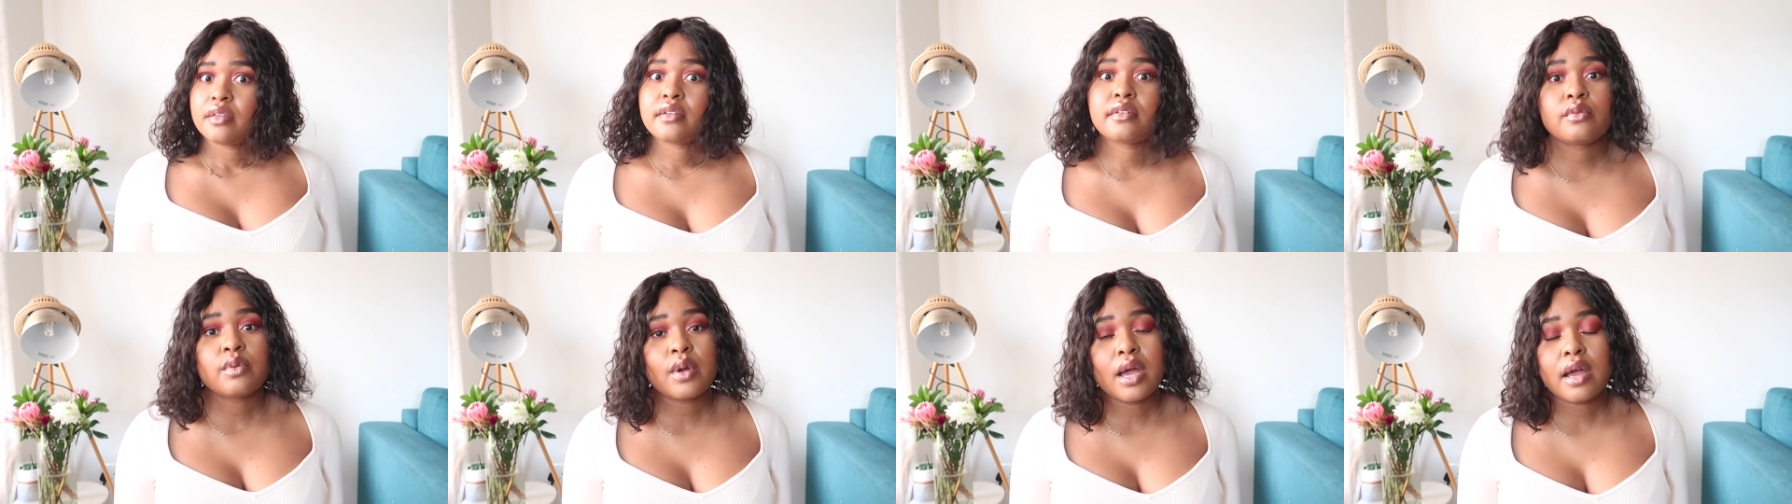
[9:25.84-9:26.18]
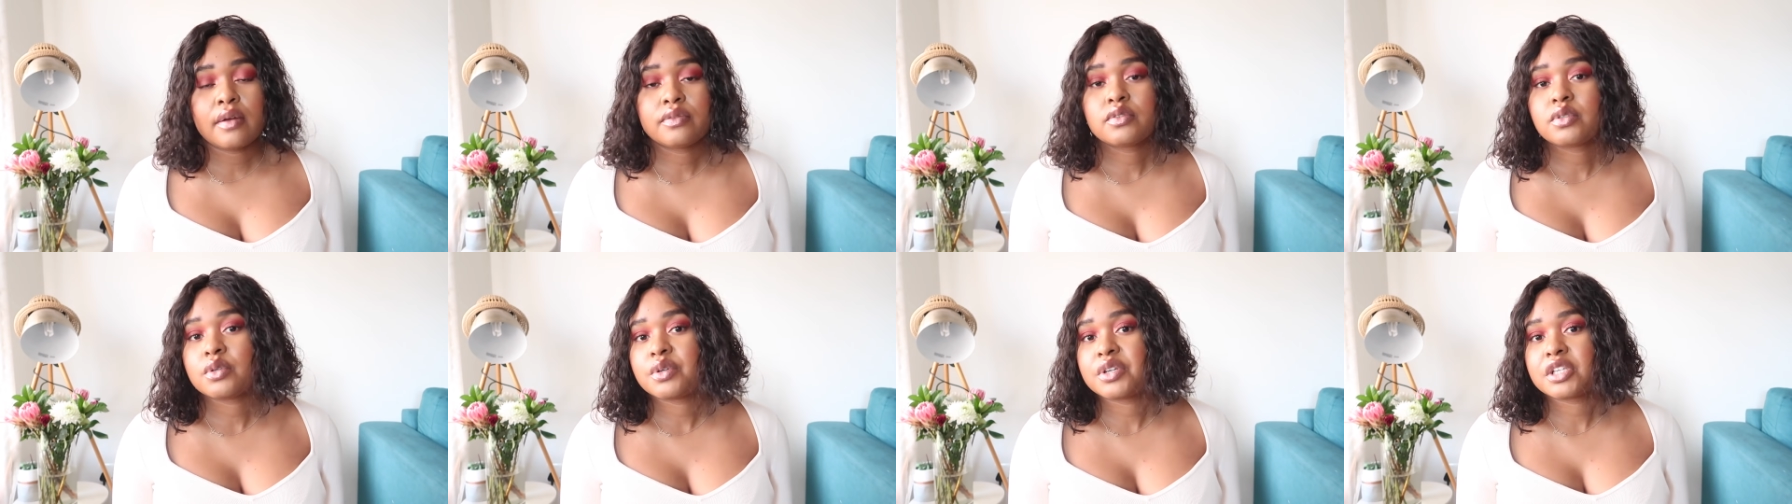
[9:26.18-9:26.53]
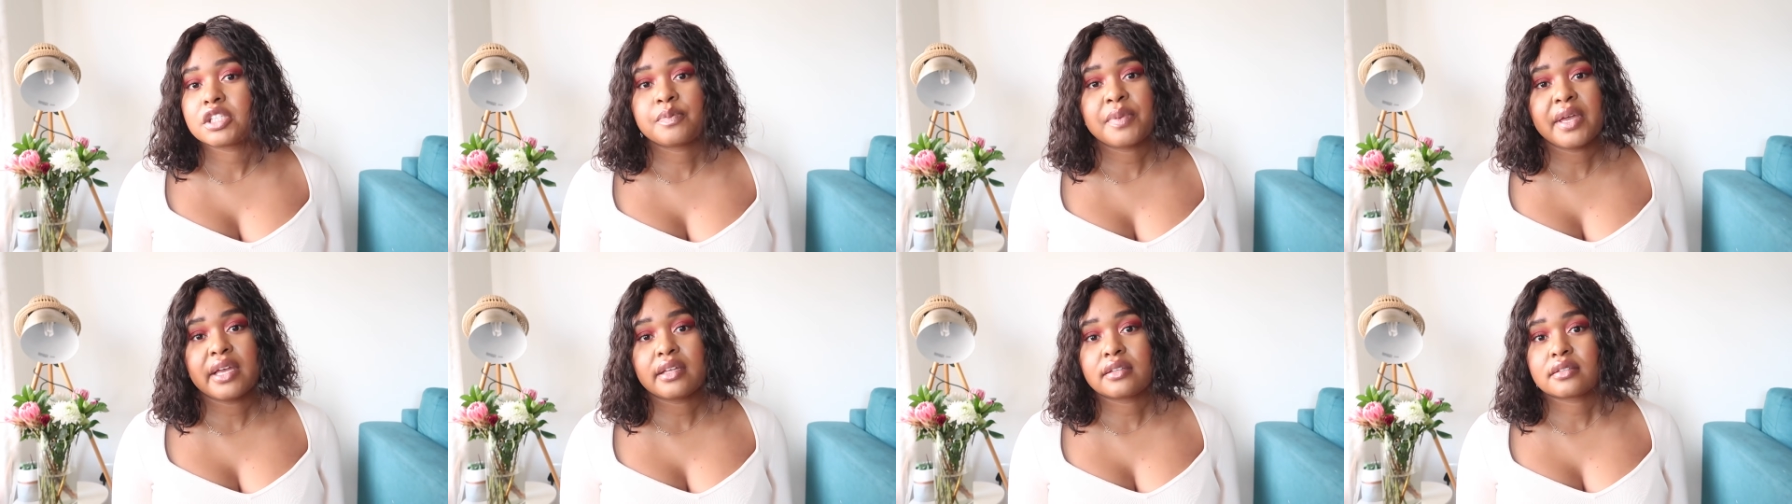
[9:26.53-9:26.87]
you have to
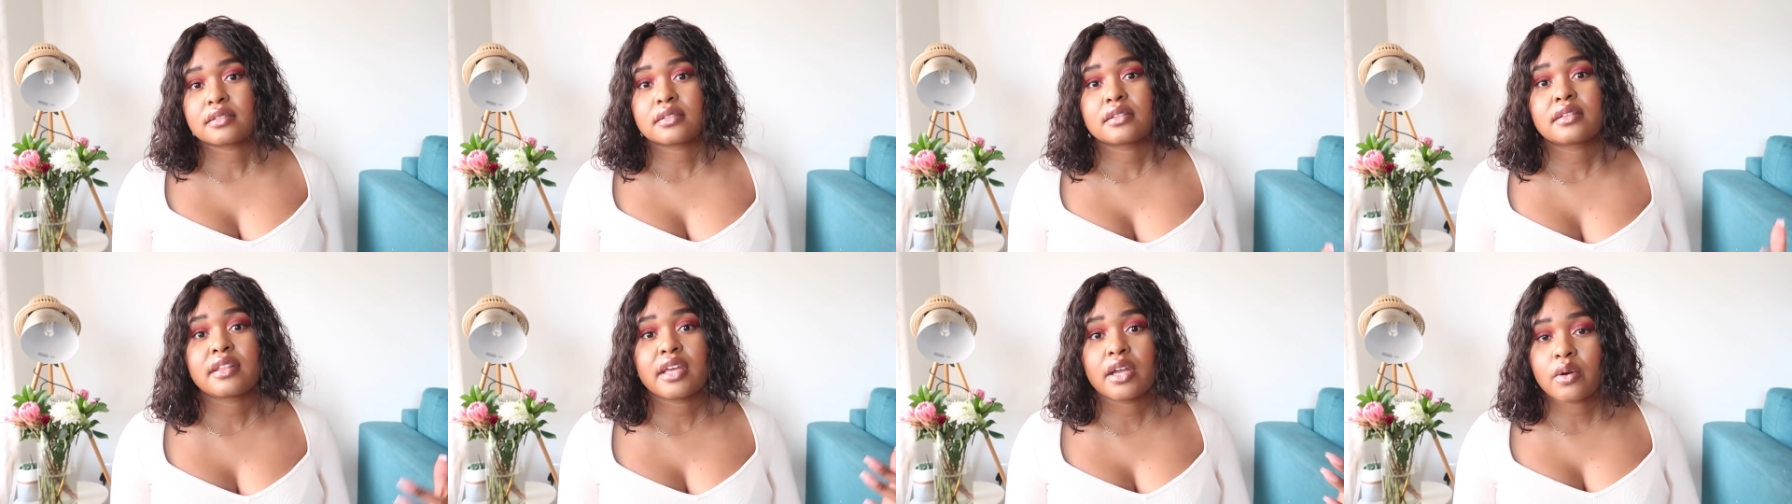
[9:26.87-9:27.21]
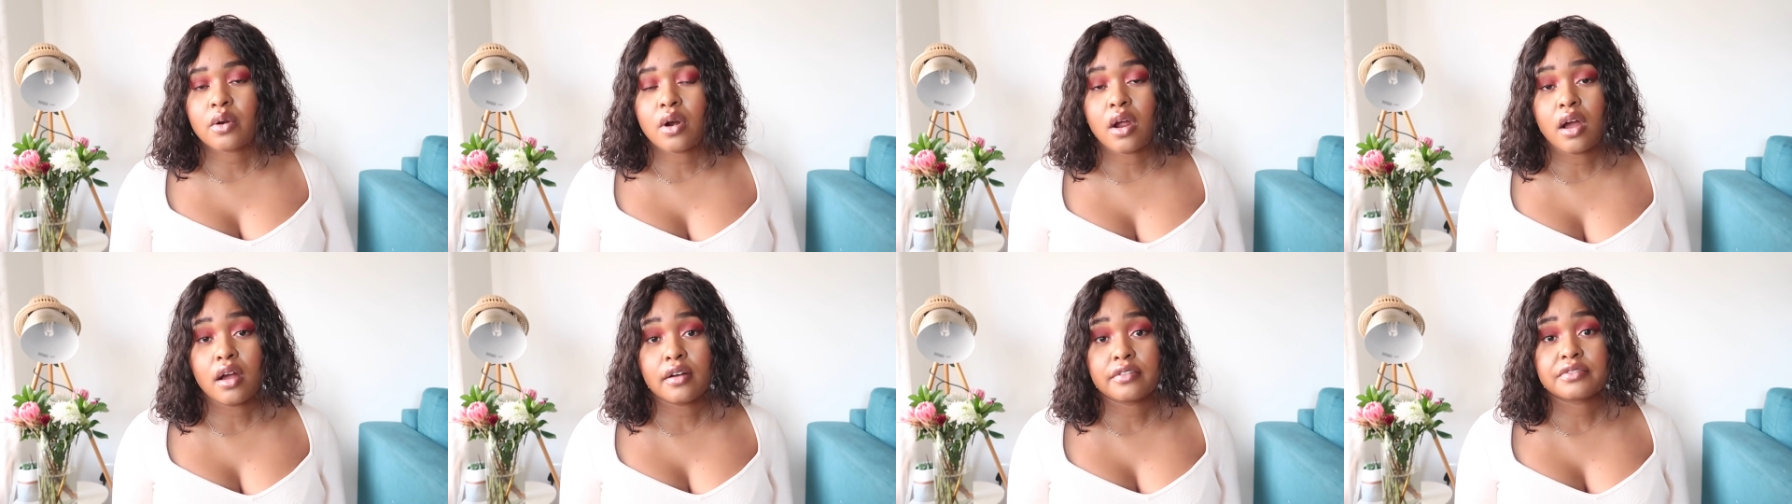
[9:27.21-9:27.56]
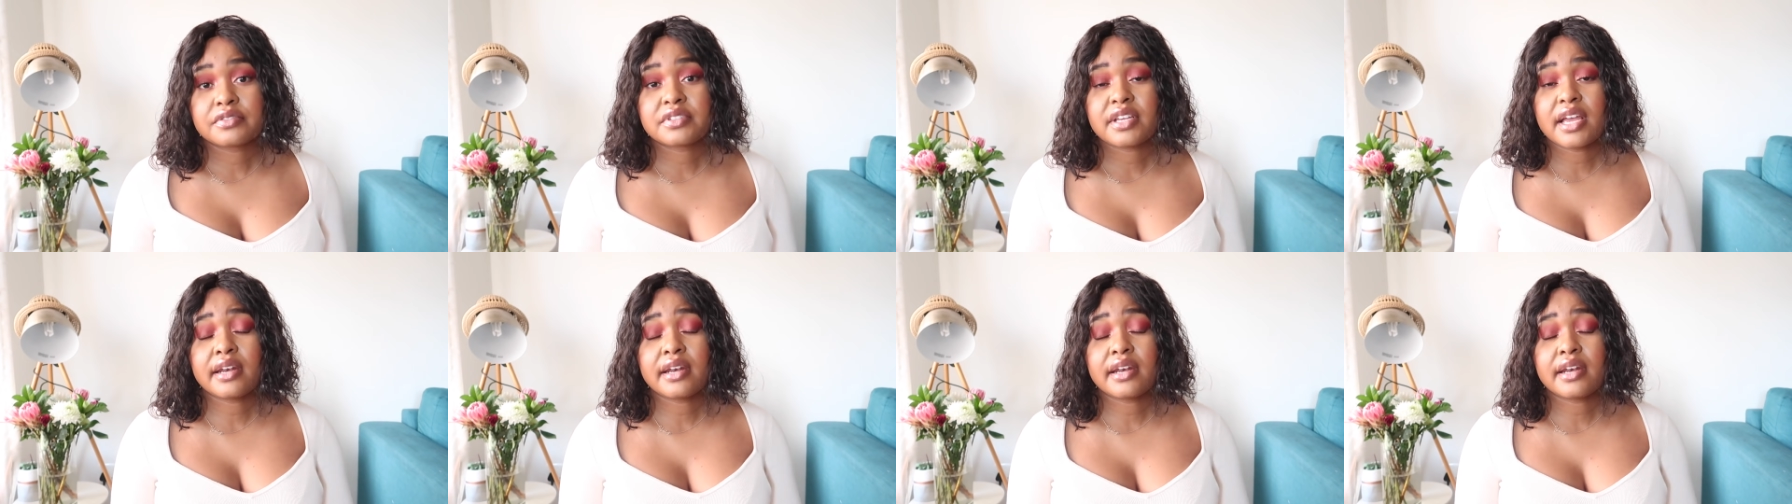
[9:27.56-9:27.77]
respect their craft,